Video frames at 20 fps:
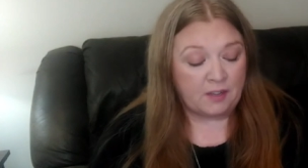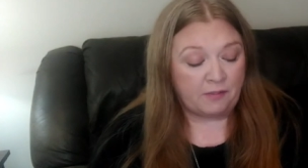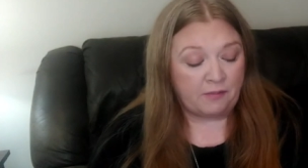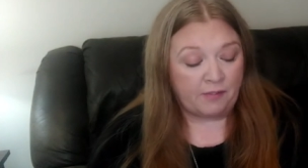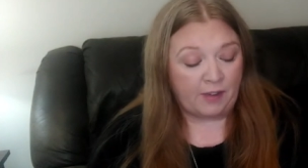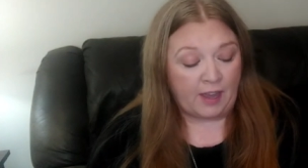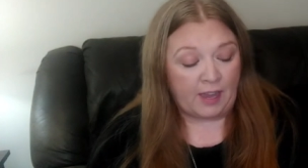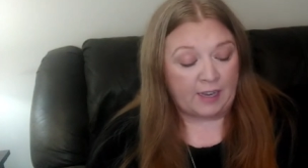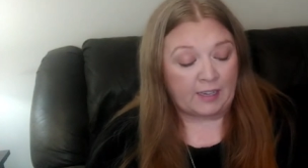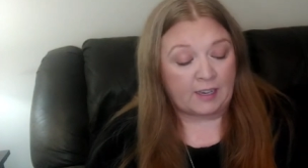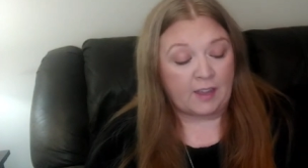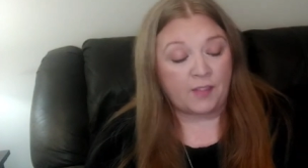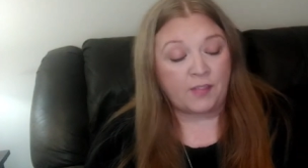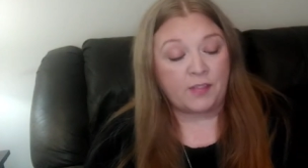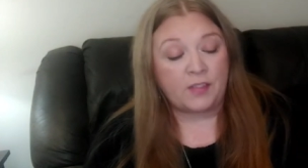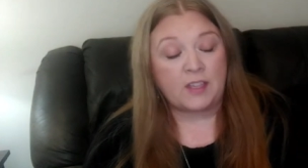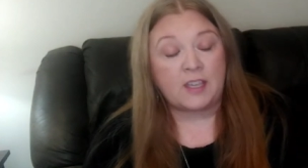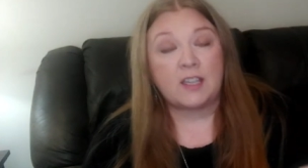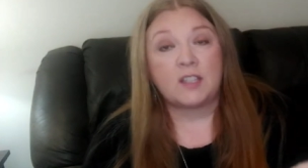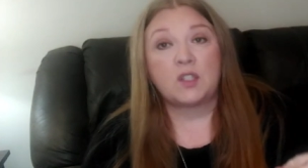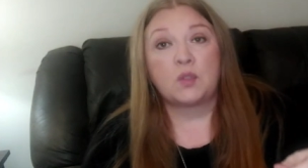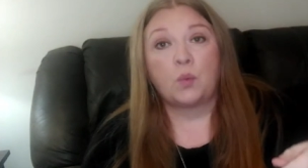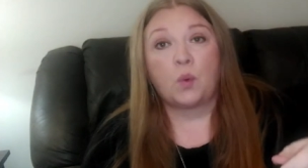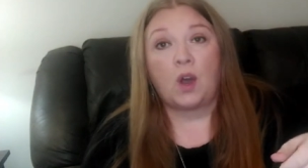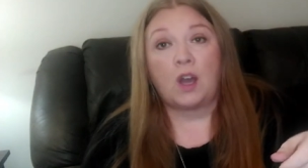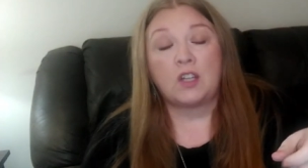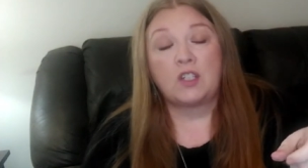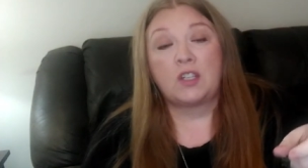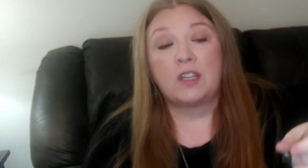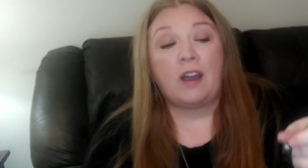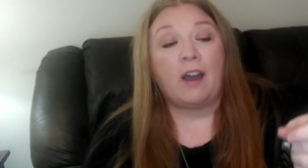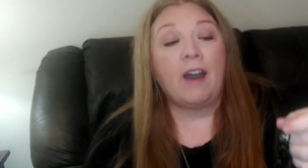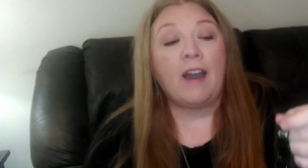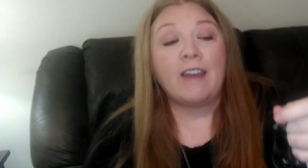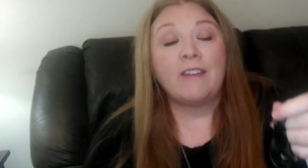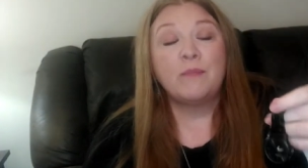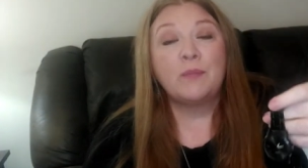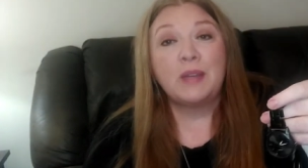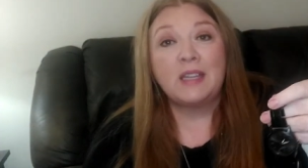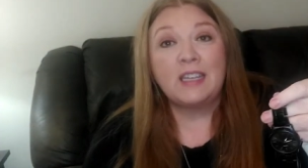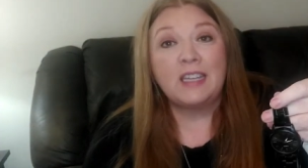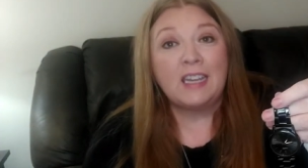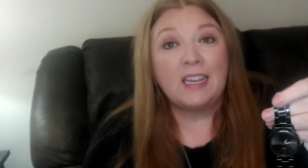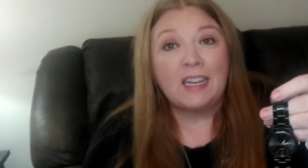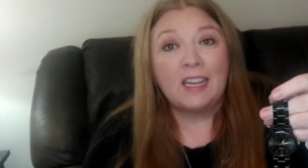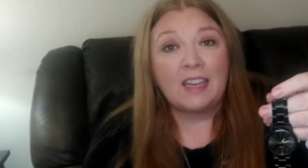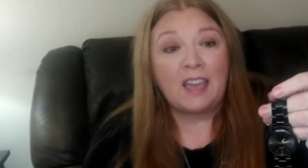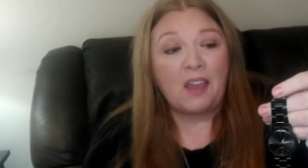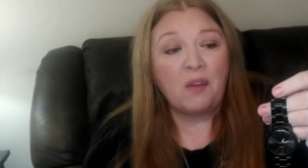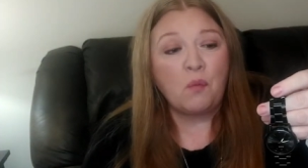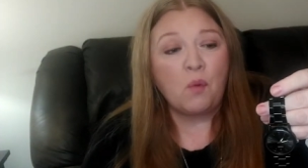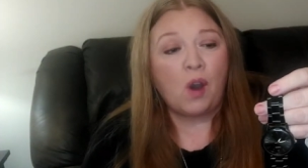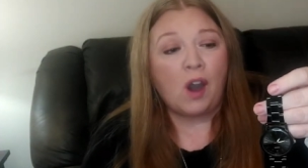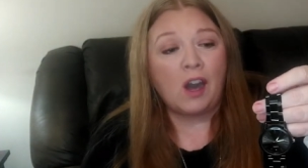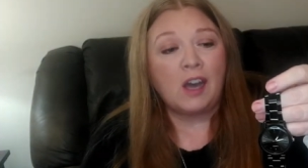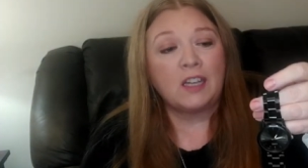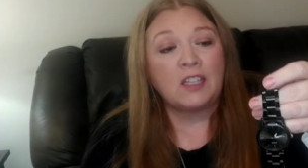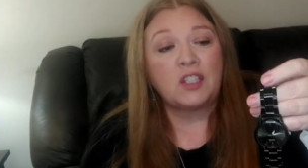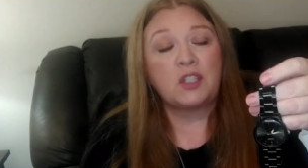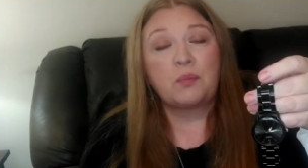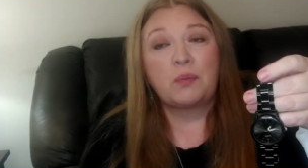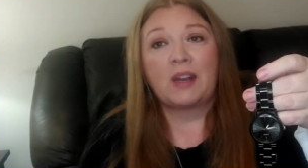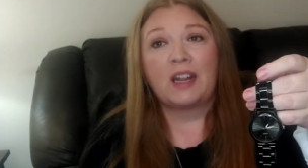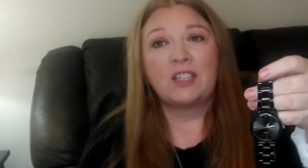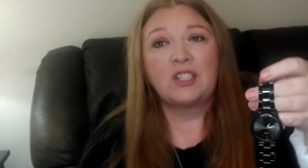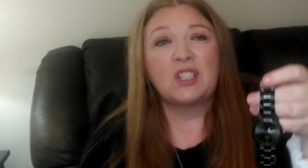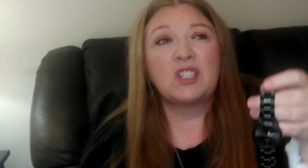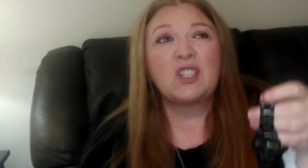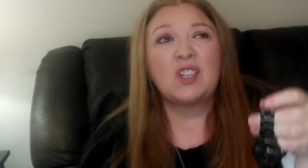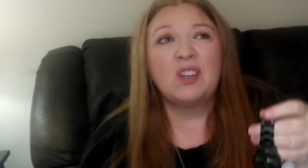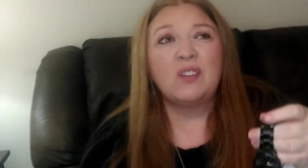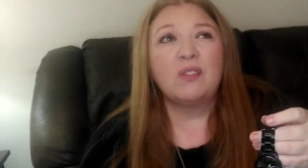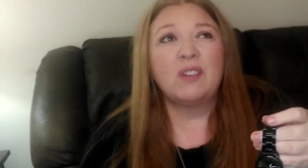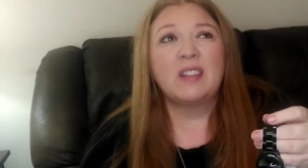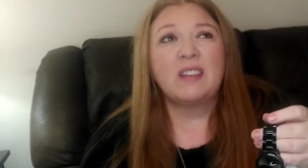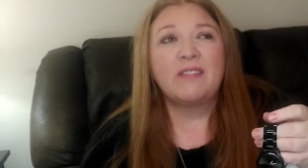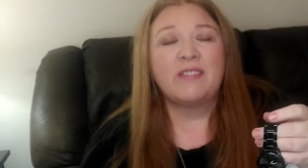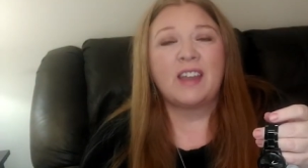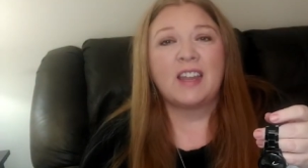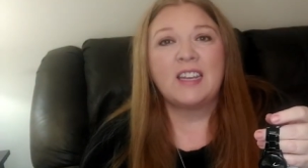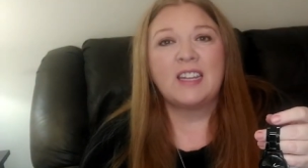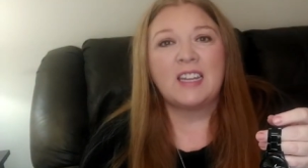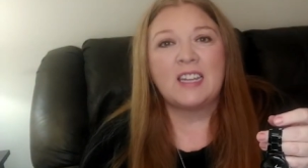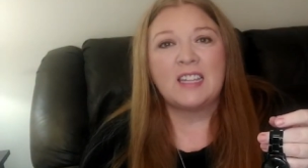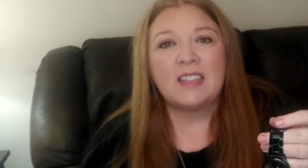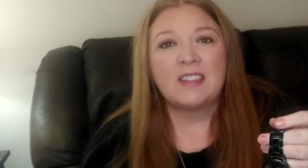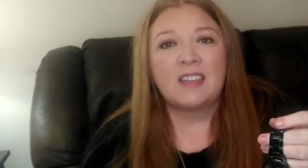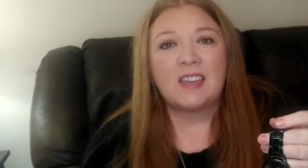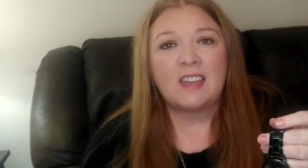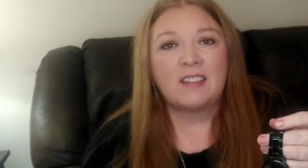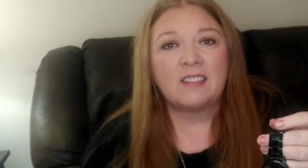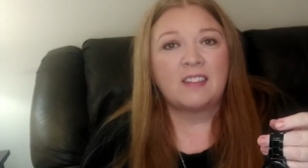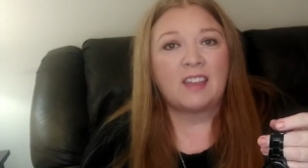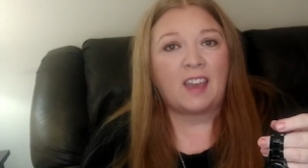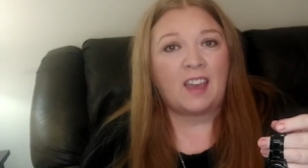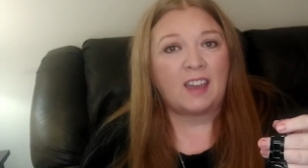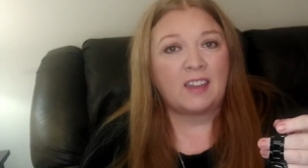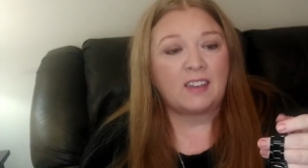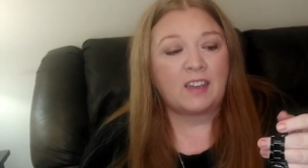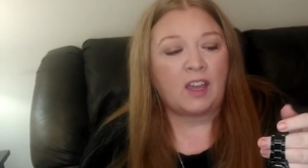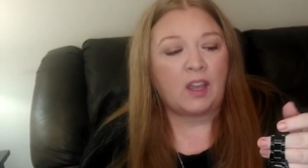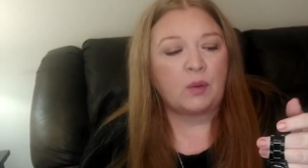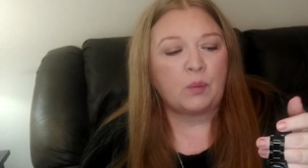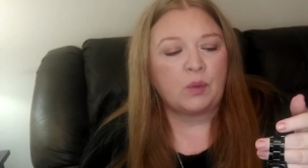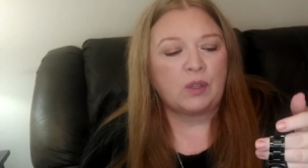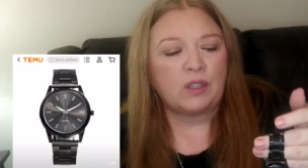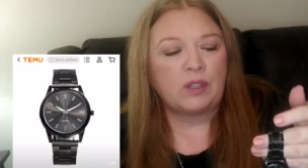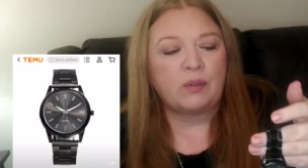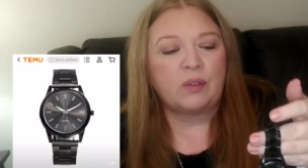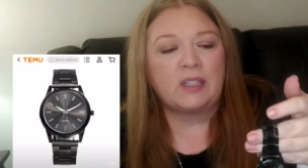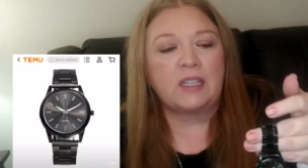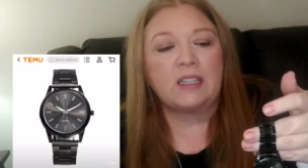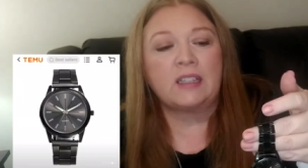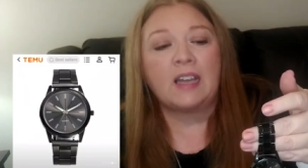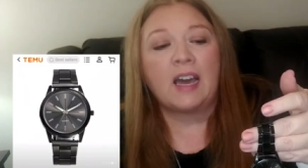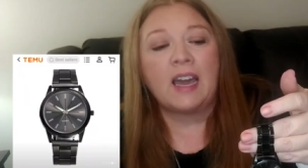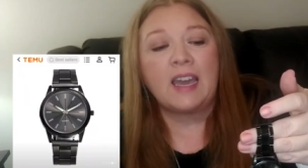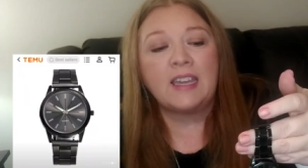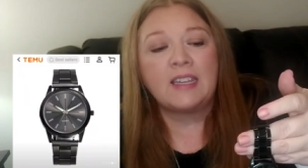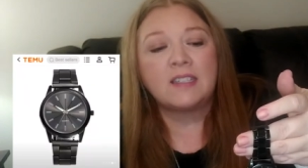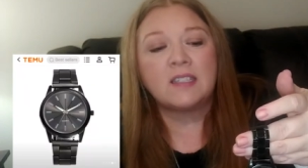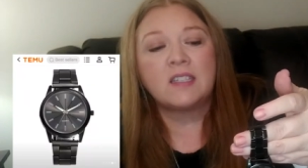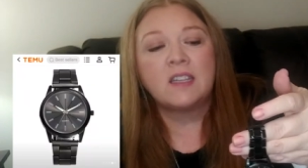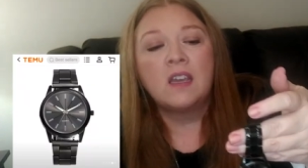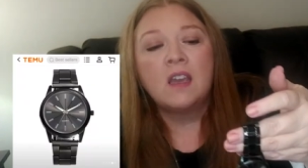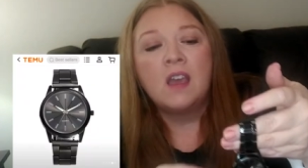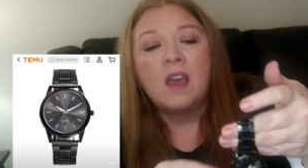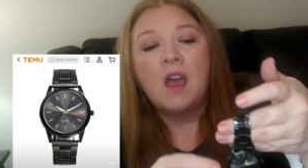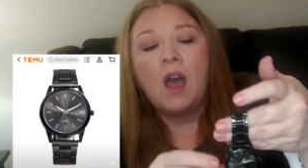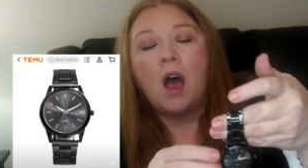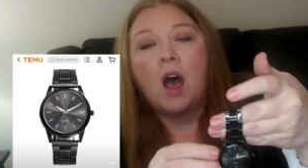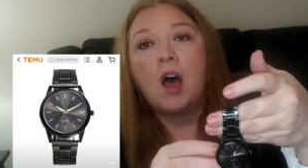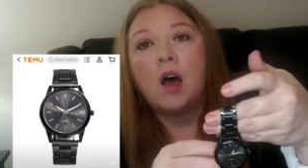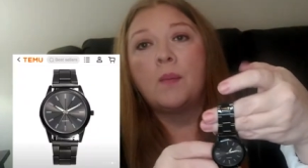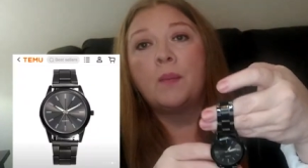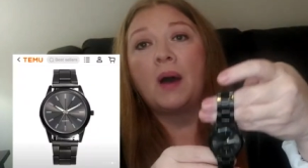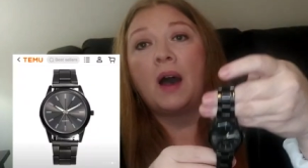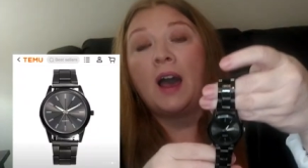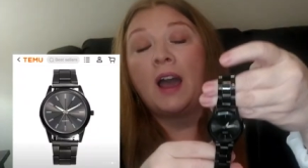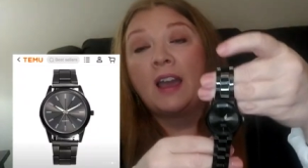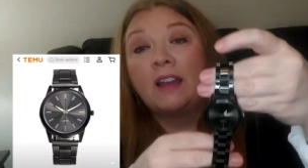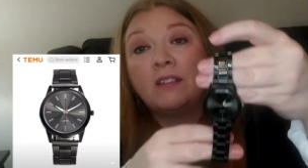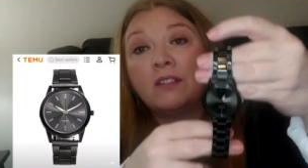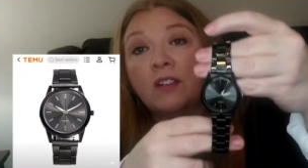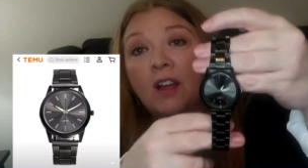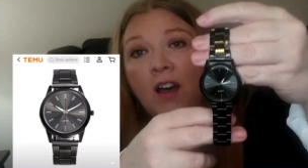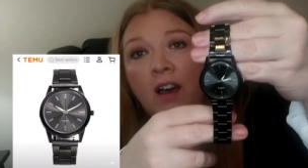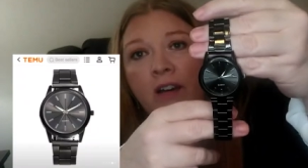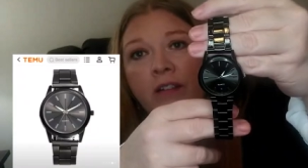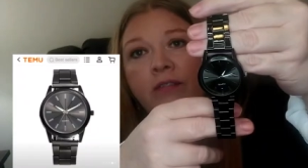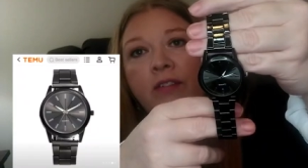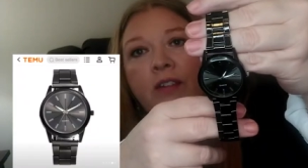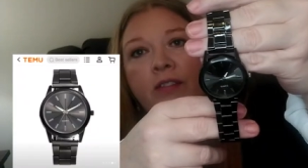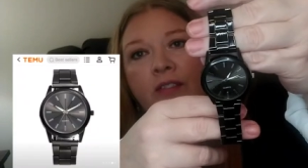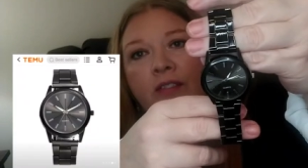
to find this watch. Now, I've been needing a watch, but I just couldn't really find anything that I really, really liked. Um, I love